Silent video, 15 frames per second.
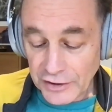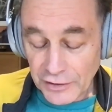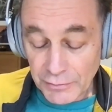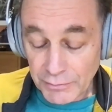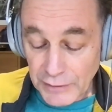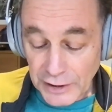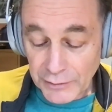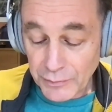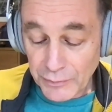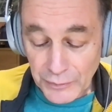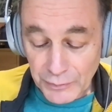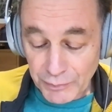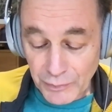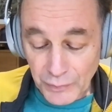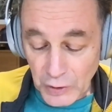couldn't make
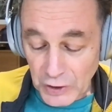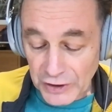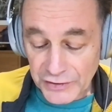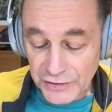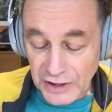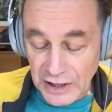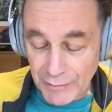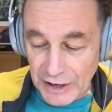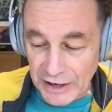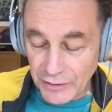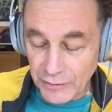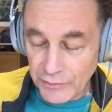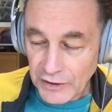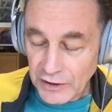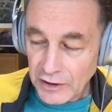words come
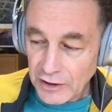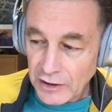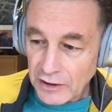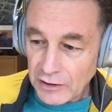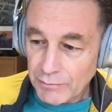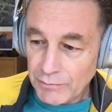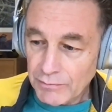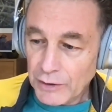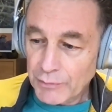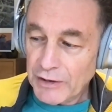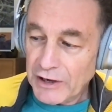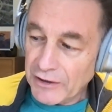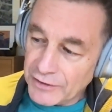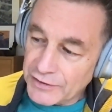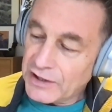out. My
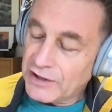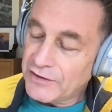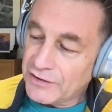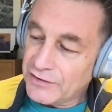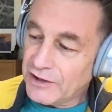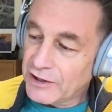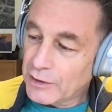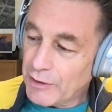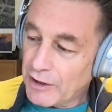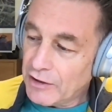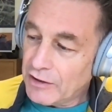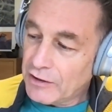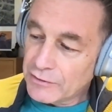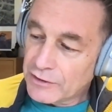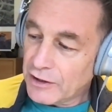parents had this thing
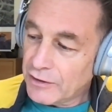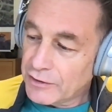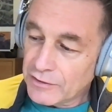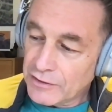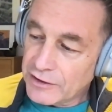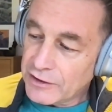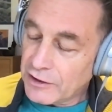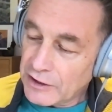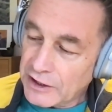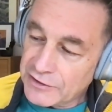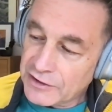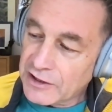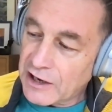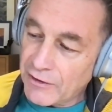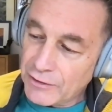about, I
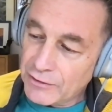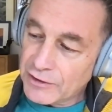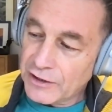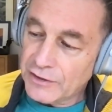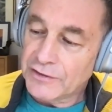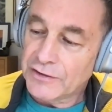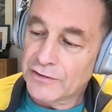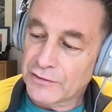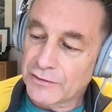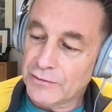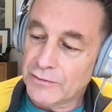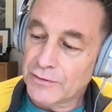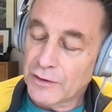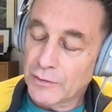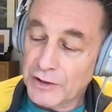had to carry on going to
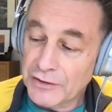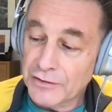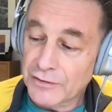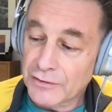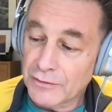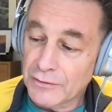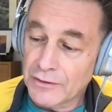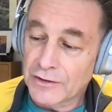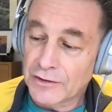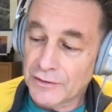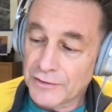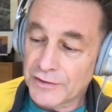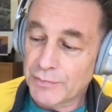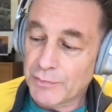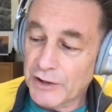school. So I went to school, I
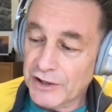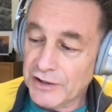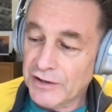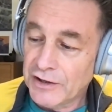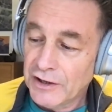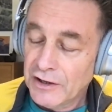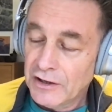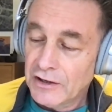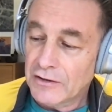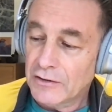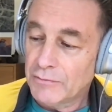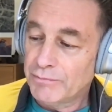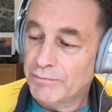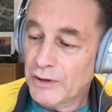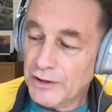couldn't speak. I
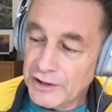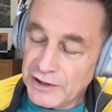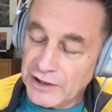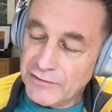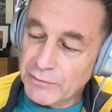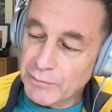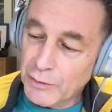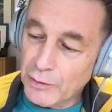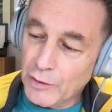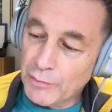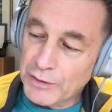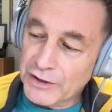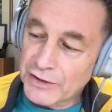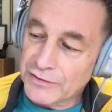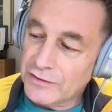got bullied even
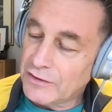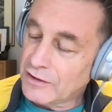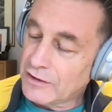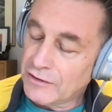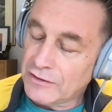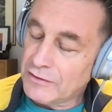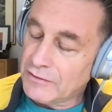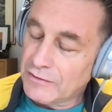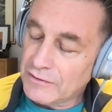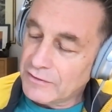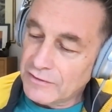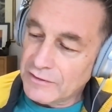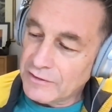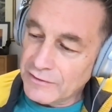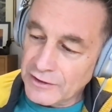more because I couldn't,
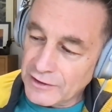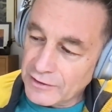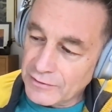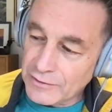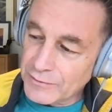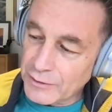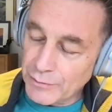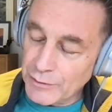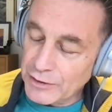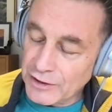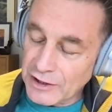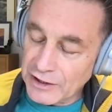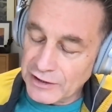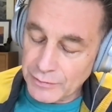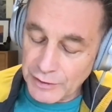
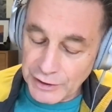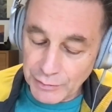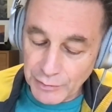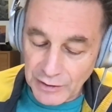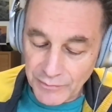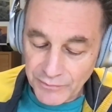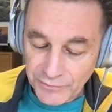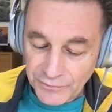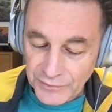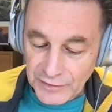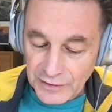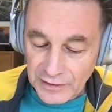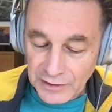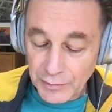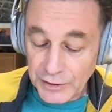communicate to anyone.
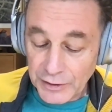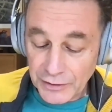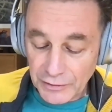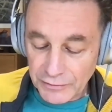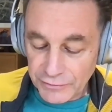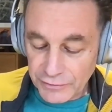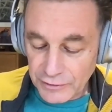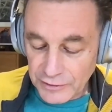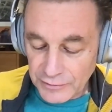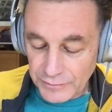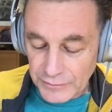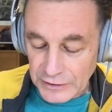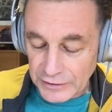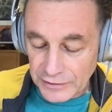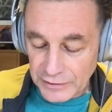I went on for,
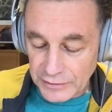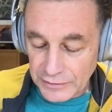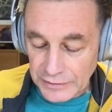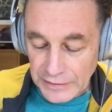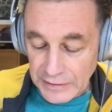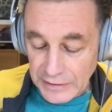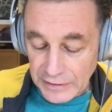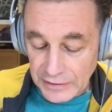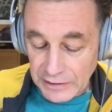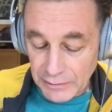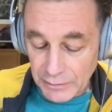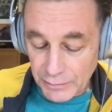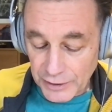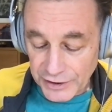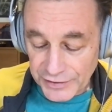a
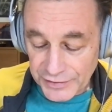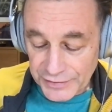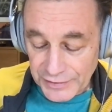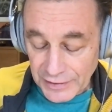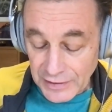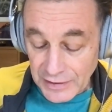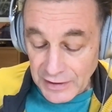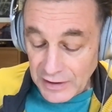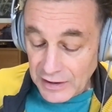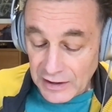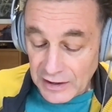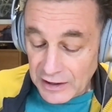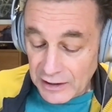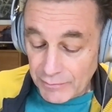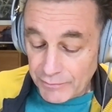couple of weeks.
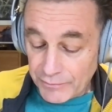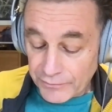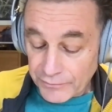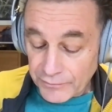And